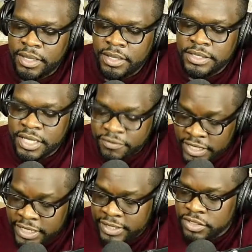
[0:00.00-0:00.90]
to
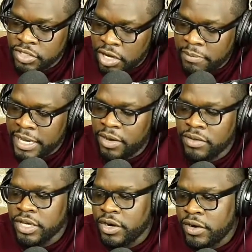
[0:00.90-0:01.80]
convene to talk about
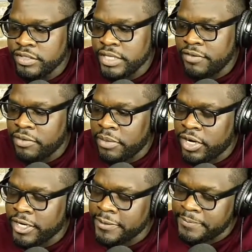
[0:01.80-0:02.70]
the current state of
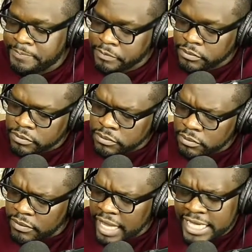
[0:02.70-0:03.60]
America
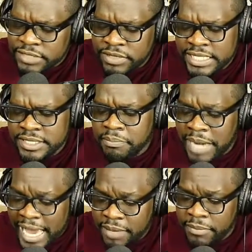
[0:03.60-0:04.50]
as it relates to
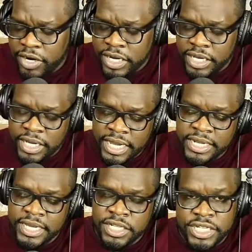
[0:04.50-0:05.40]
Black America and the
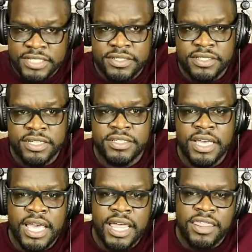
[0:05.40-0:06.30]
injustices
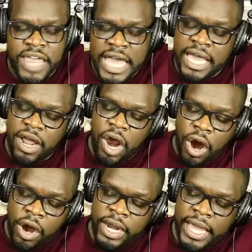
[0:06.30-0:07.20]
that
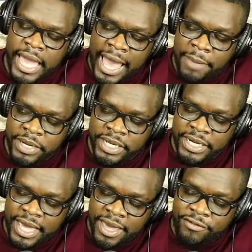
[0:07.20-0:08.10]
are happening
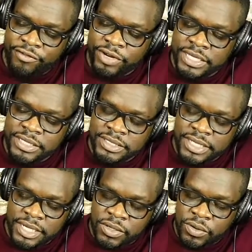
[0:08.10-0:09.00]
every
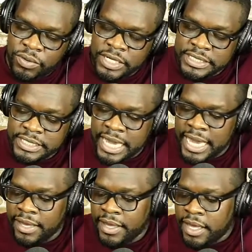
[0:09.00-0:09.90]
single day.